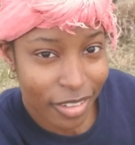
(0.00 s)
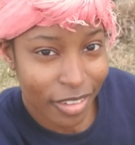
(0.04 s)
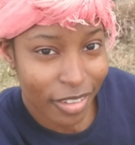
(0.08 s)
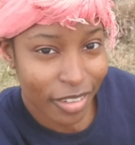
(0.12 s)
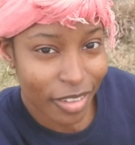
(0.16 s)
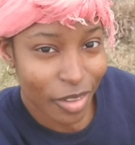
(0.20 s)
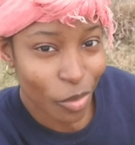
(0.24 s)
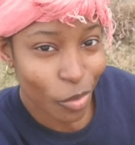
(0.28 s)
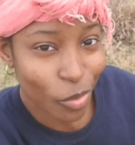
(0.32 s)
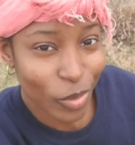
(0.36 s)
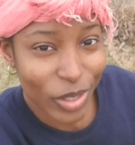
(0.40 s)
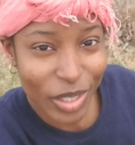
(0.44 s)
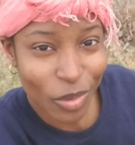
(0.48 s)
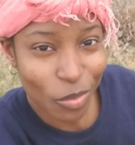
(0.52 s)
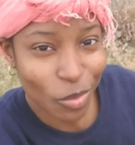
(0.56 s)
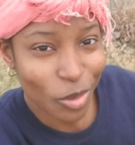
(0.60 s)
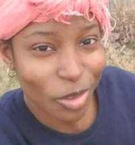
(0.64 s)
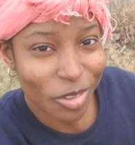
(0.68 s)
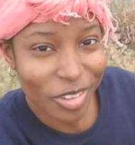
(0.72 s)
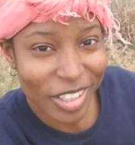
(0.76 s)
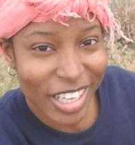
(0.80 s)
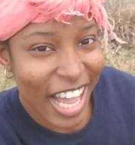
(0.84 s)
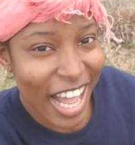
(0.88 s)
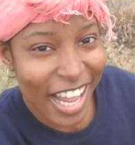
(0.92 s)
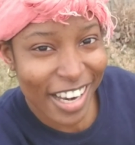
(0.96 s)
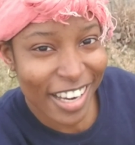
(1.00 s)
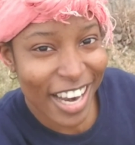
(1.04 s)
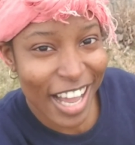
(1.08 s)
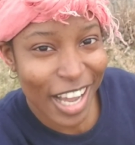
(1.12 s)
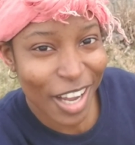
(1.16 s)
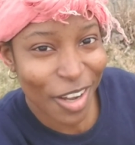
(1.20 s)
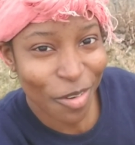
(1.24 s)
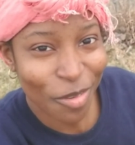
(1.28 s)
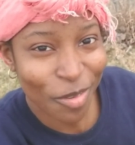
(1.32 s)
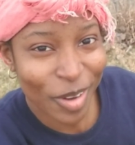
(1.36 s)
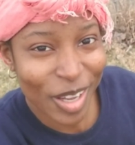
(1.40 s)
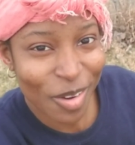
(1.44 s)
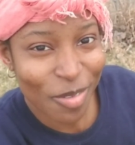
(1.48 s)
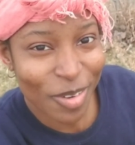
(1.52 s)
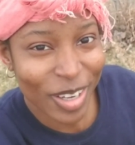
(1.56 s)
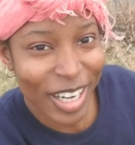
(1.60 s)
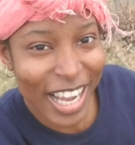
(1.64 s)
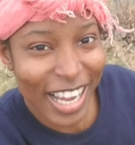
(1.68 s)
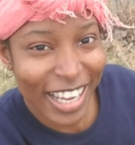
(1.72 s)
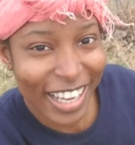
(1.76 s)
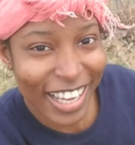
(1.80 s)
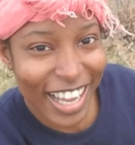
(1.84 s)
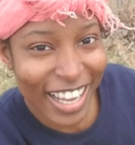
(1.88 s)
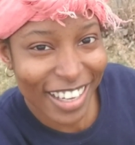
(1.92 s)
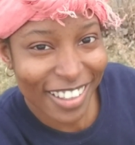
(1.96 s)
the wind will not knock away what
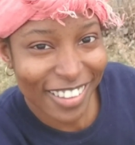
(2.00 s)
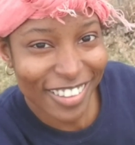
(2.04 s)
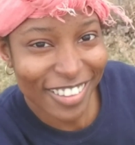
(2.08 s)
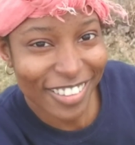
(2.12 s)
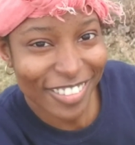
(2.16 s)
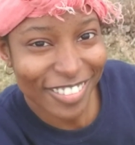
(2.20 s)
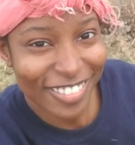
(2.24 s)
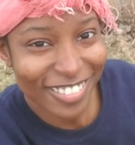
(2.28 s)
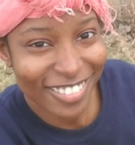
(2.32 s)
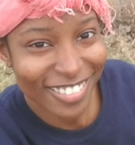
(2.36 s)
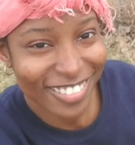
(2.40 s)
I gotta do.